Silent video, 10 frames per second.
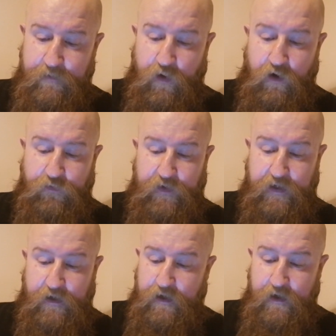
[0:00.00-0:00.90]

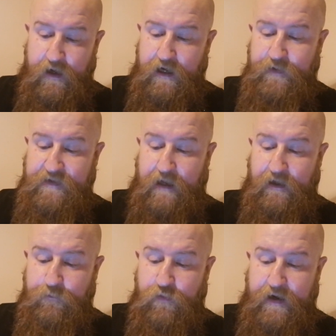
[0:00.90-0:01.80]
morphine, and a
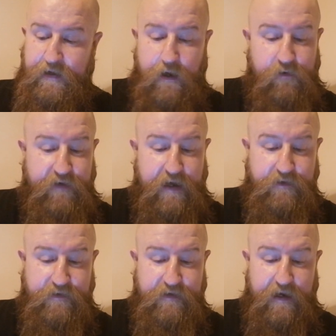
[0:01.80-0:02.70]
metallic breakdown of
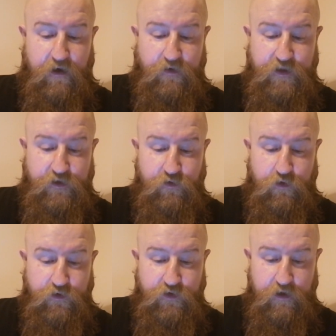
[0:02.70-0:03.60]
antipsychotic
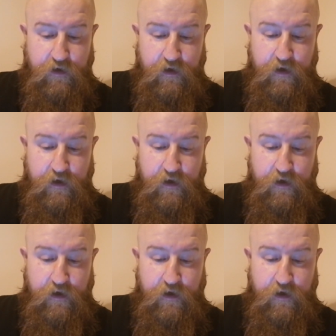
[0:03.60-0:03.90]
drugs,